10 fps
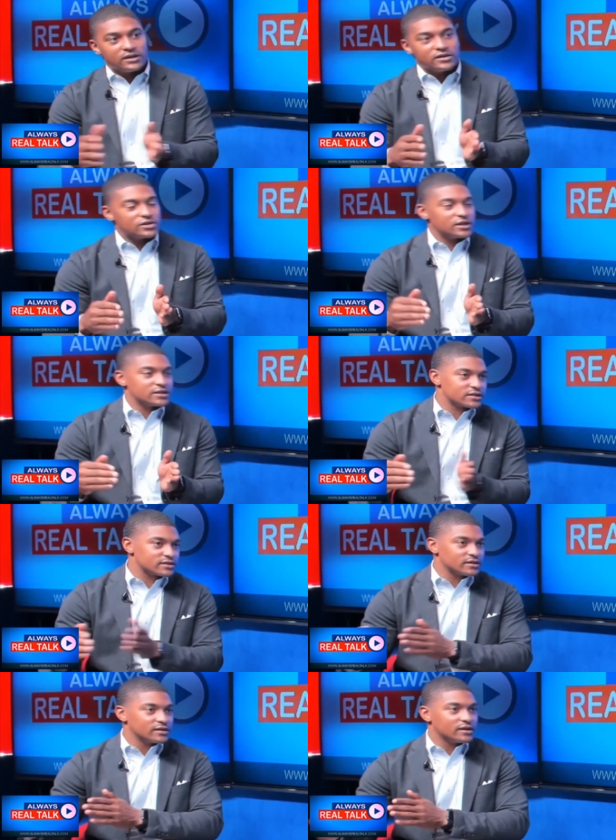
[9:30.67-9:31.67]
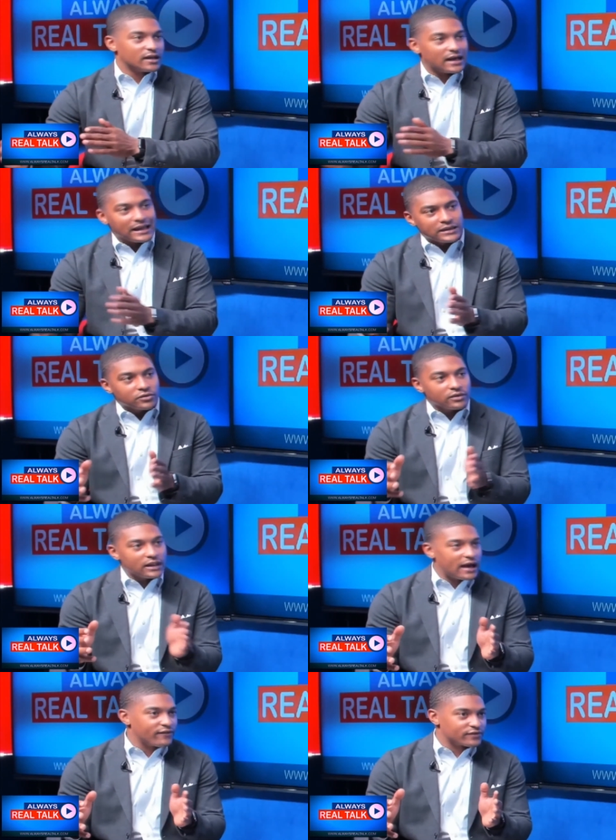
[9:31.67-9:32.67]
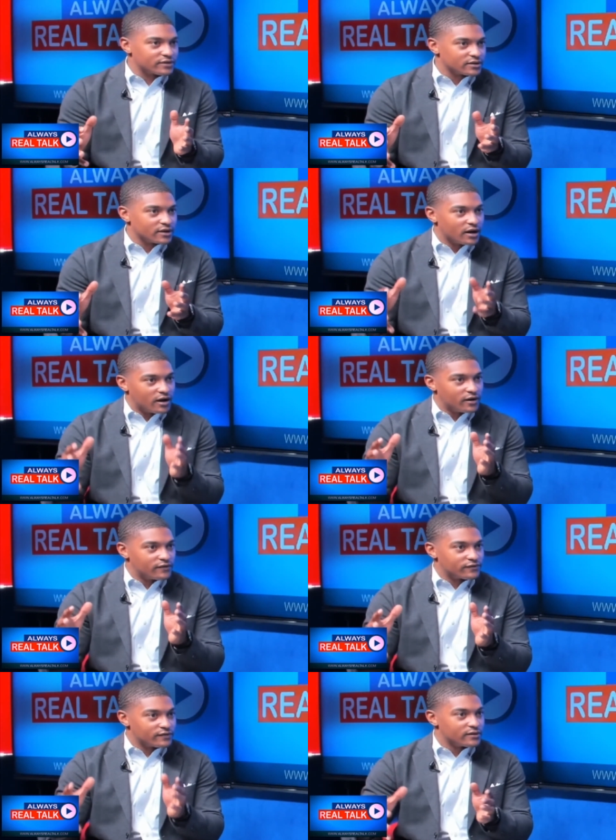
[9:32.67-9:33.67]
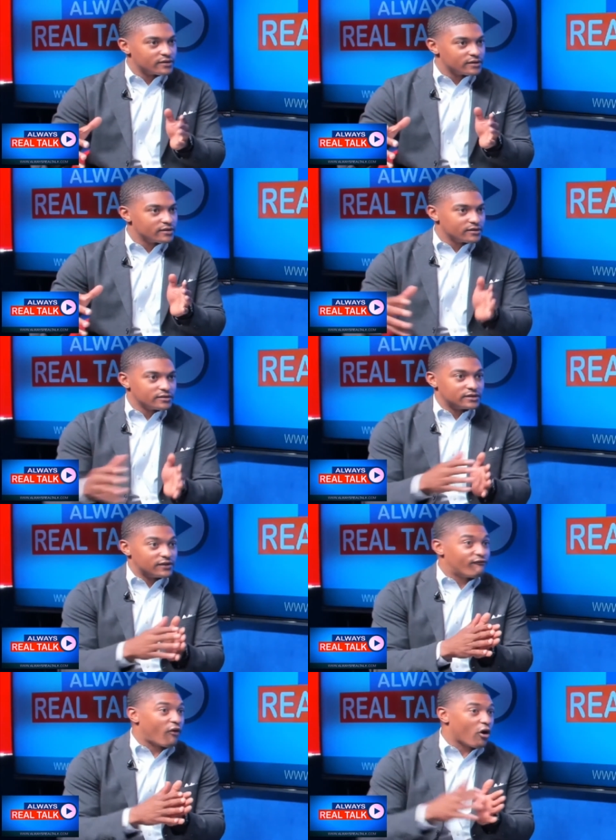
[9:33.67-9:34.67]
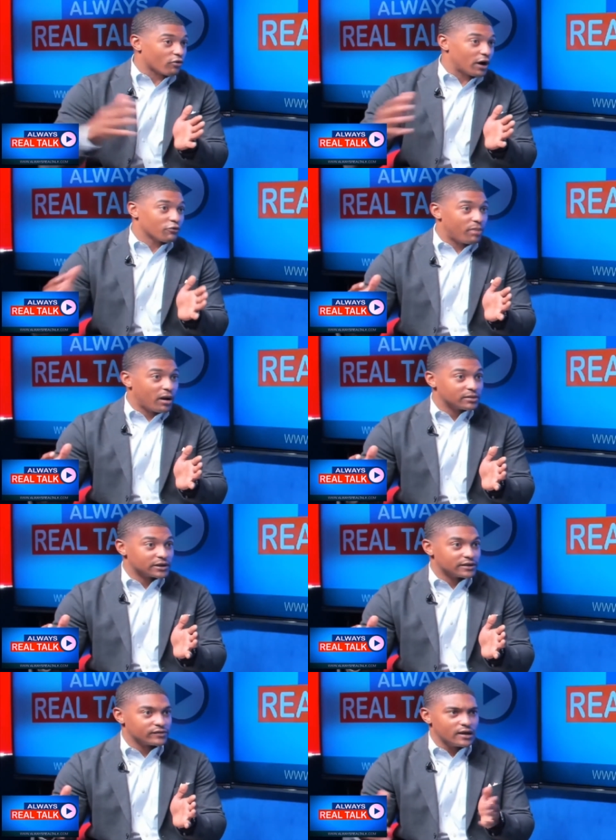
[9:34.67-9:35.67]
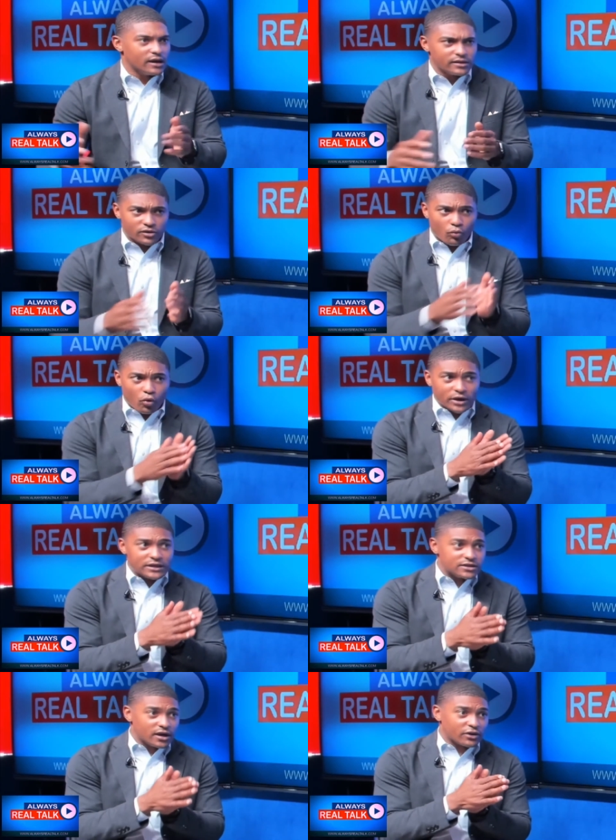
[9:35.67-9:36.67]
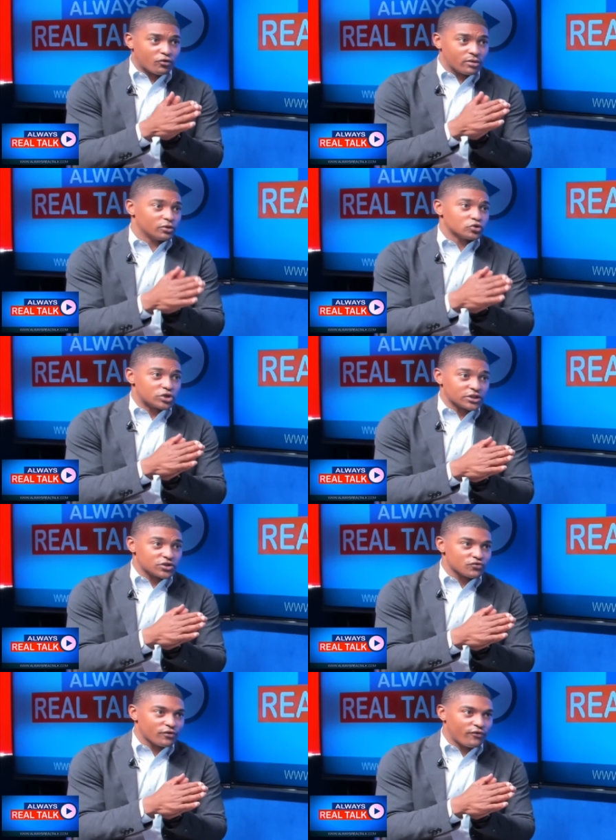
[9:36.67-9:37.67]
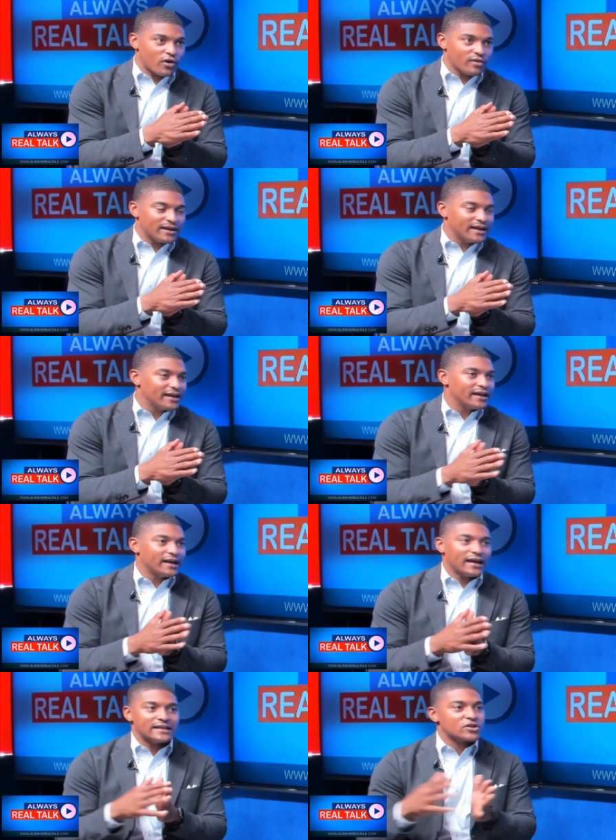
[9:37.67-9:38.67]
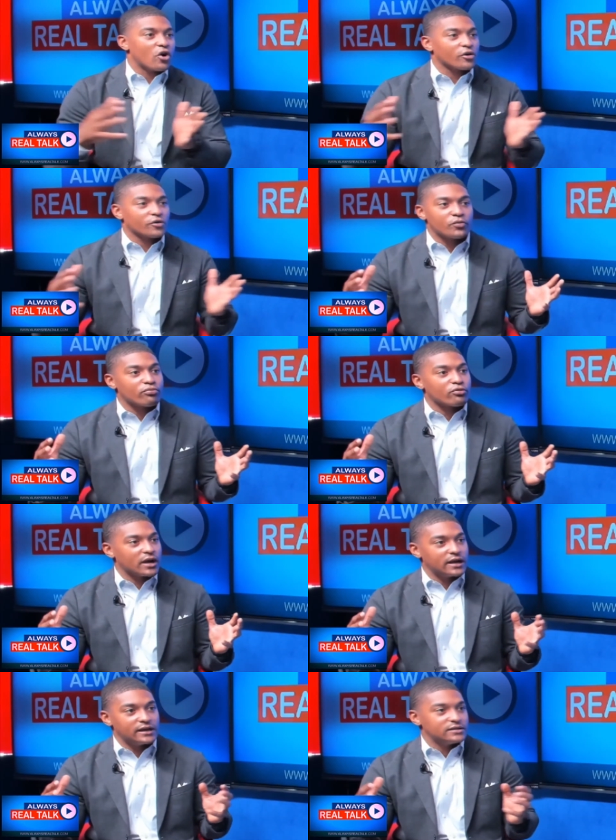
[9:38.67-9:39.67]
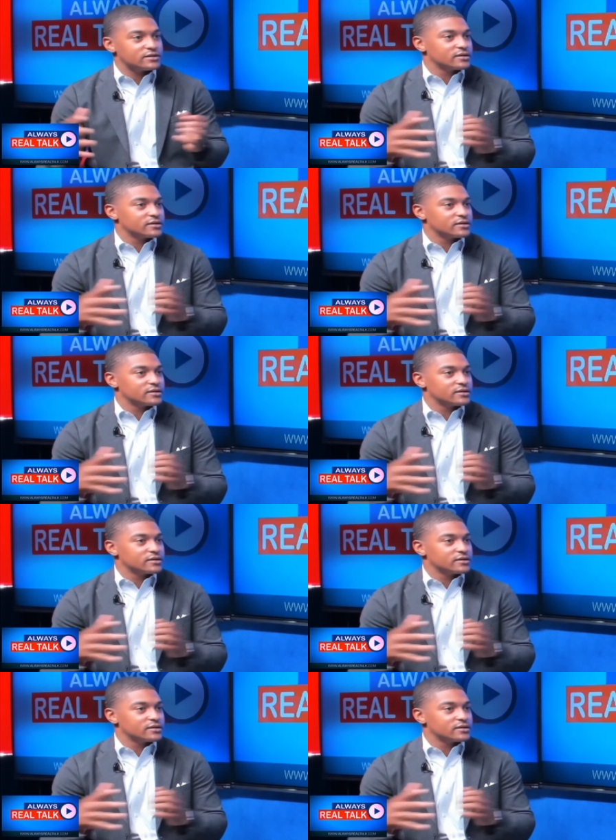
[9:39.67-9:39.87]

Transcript: just a little left of the far right Republicans. The work he's done in criminal justice reform has garnered praise